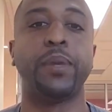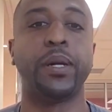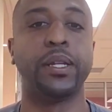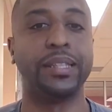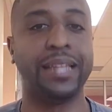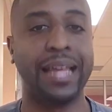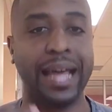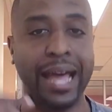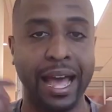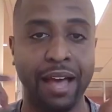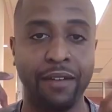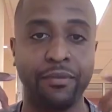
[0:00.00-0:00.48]

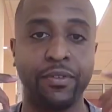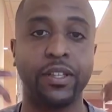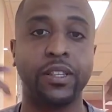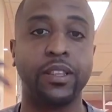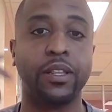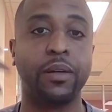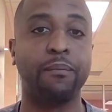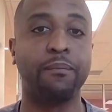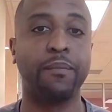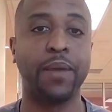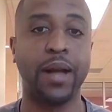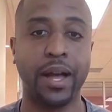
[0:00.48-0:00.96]
But having
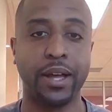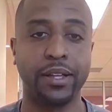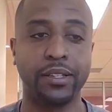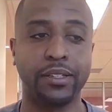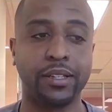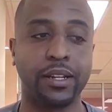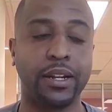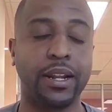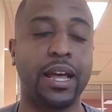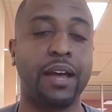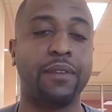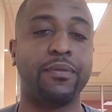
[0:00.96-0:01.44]
the
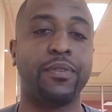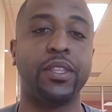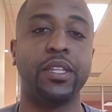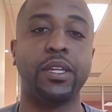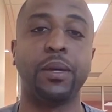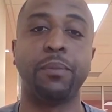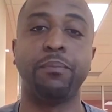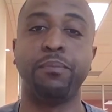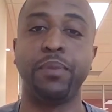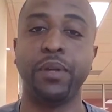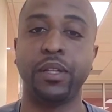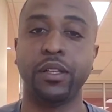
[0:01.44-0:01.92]
mindset and having
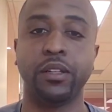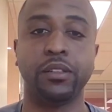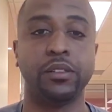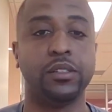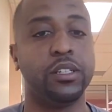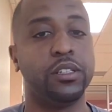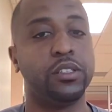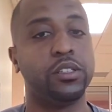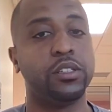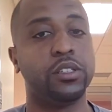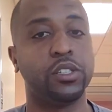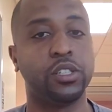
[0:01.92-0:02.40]
the
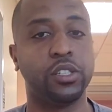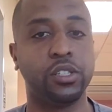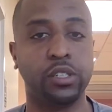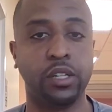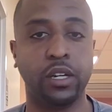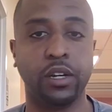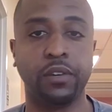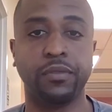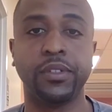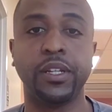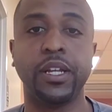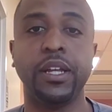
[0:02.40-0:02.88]
ability to
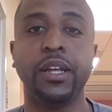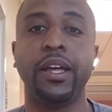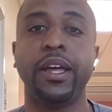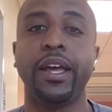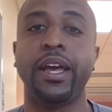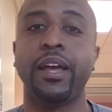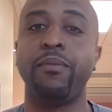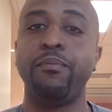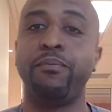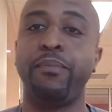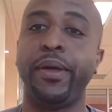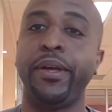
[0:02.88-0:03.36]
shift
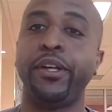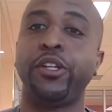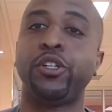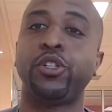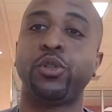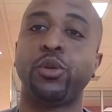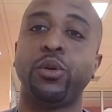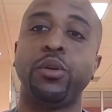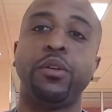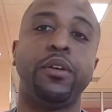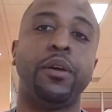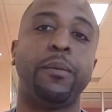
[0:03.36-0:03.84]
and make
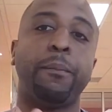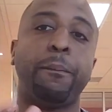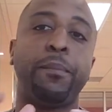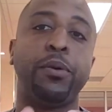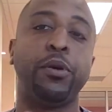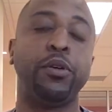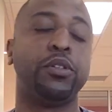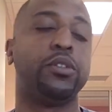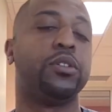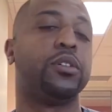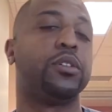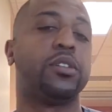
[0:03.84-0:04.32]
sure you
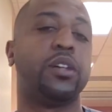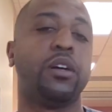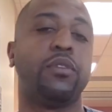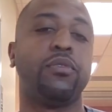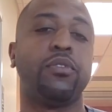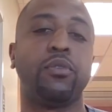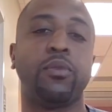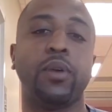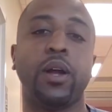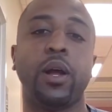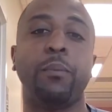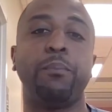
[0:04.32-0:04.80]
put
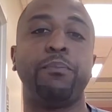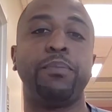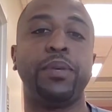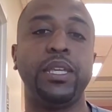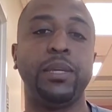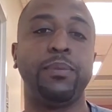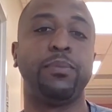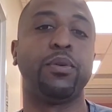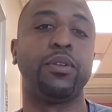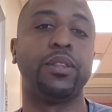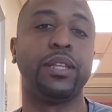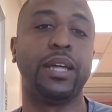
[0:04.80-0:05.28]
yourself around
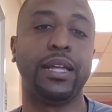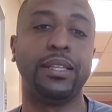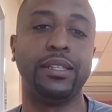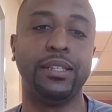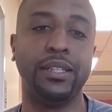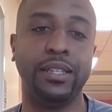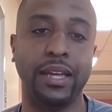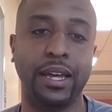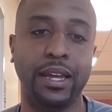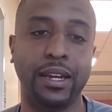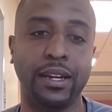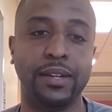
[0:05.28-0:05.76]
people
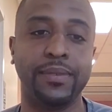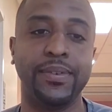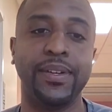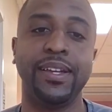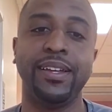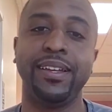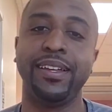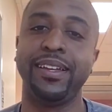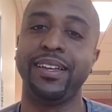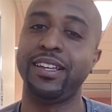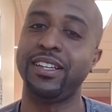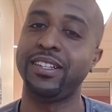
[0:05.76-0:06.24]
that get it
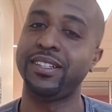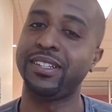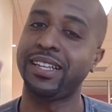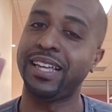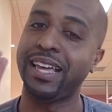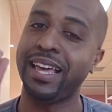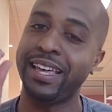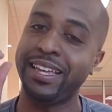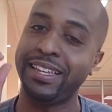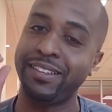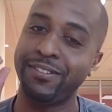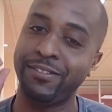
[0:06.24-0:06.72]
is
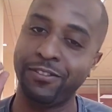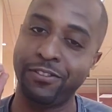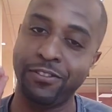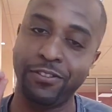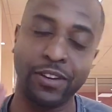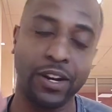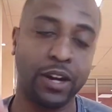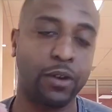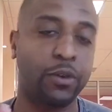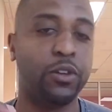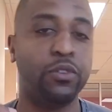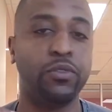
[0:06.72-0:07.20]
a
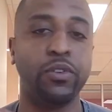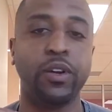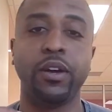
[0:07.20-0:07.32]
very,